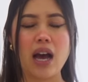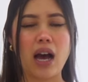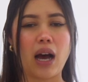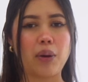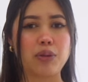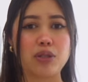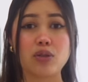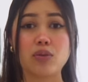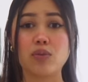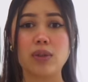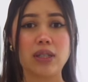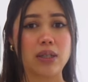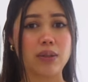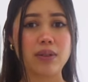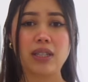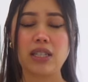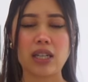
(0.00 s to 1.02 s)
I was just
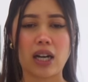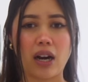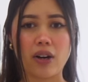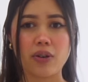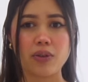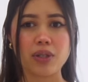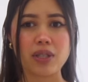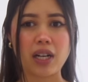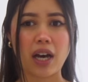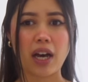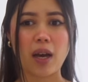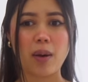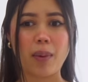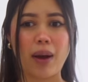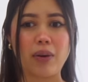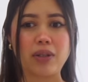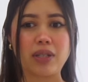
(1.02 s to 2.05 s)
really, really tired all the
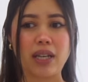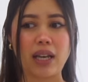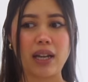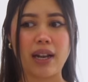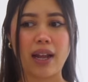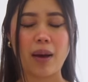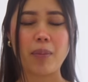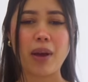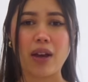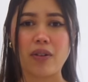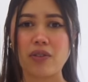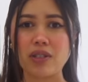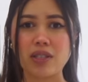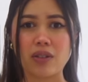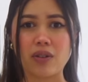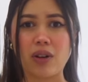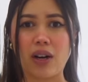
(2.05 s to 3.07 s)
time. I would take a nap every
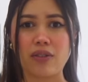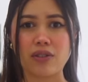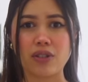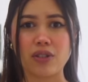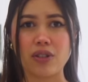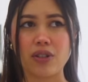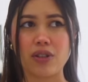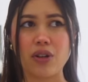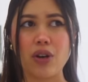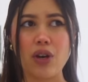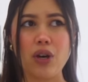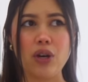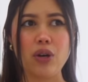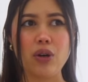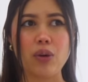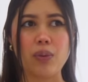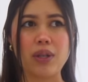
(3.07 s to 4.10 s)
single afternoon
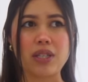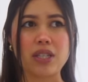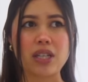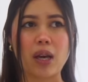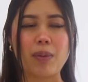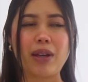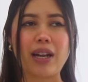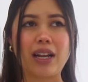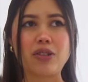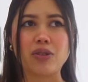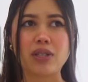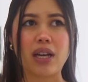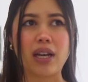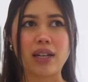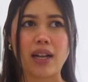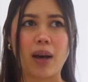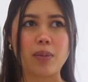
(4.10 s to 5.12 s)
which I mean I do
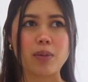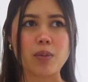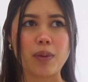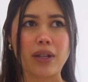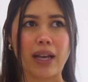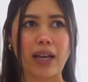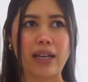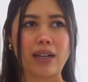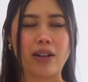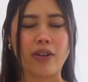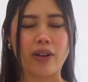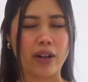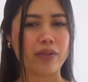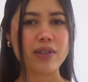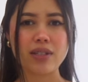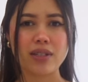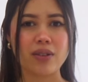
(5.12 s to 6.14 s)
take naps but like not
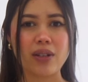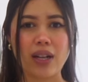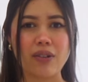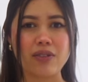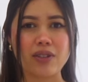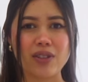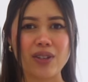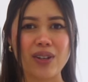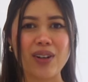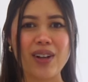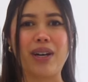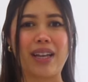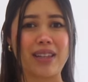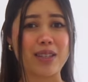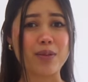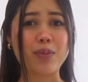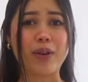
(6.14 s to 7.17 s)
every single afternoon but
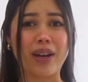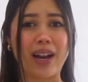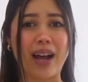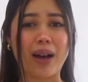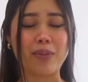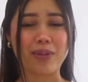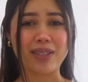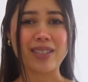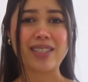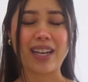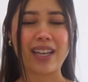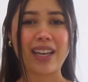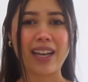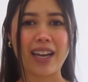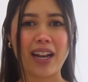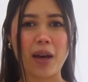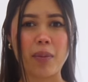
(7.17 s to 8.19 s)
at this point I was
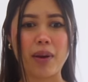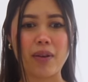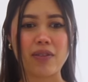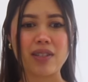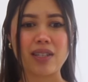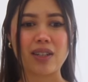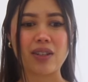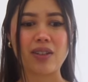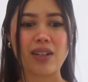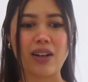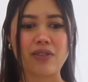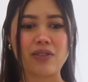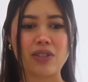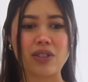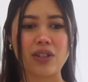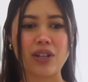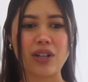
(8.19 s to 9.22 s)
taking a nap every single
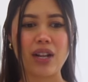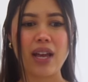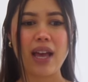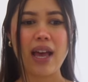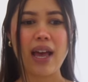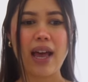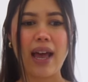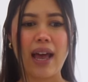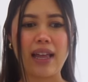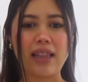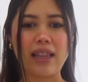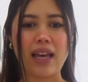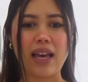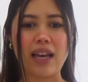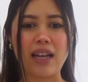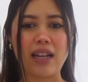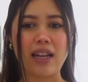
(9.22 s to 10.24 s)
afternoon and
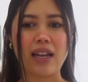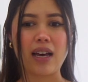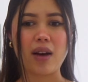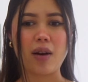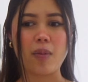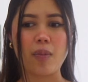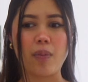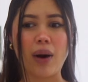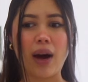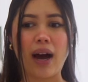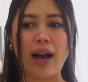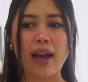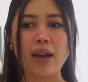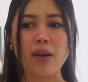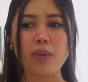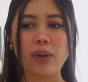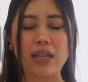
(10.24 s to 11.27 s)
then
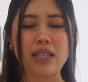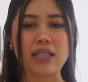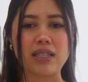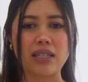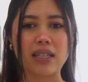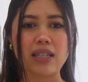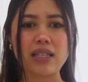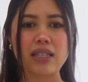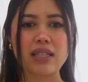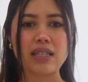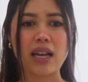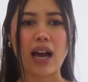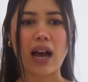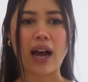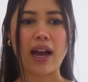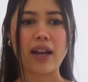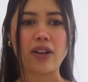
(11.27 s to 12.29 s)
by week six,
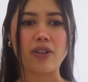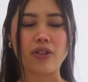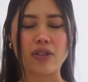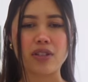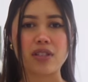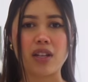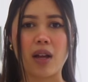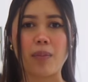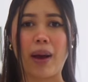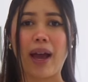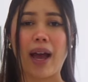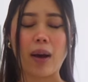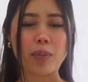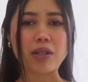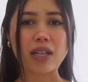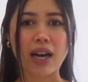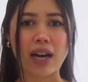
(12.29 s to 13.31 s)
I noticed that my
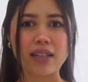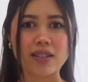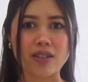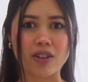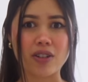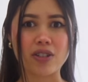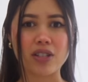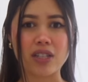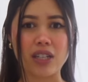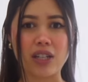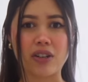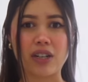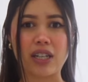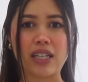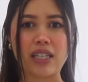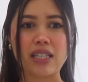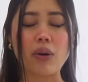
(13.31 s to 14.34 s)
appetite started to
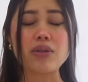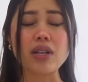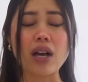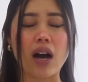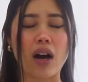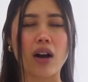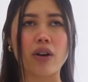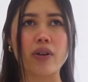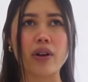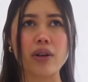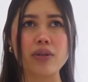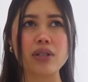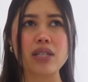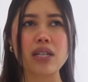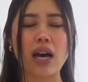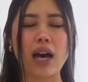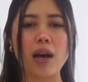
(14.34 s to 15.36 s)
decrease. I was hungry all
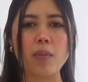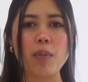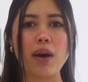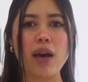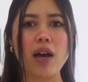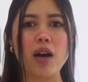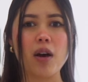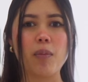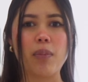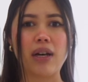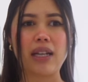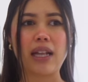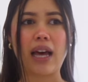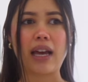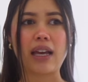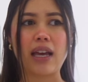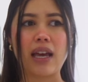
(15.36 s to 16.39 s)
the time, but
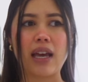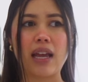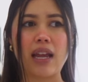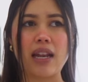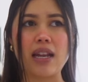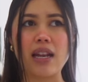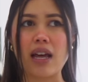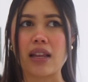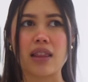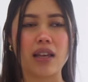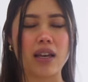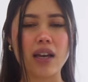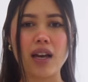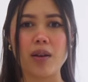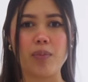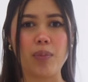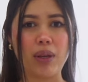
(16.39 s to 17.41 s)
like
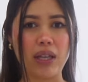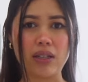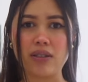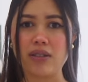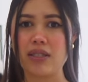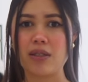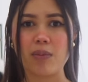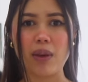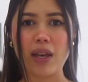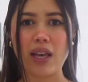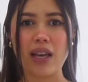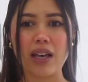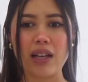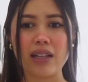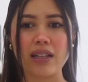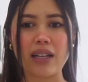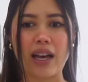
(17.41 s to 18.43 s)
nothing appealed to
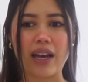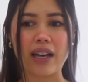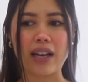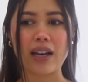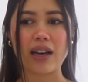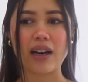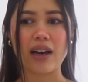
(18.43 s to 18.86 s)
me. Like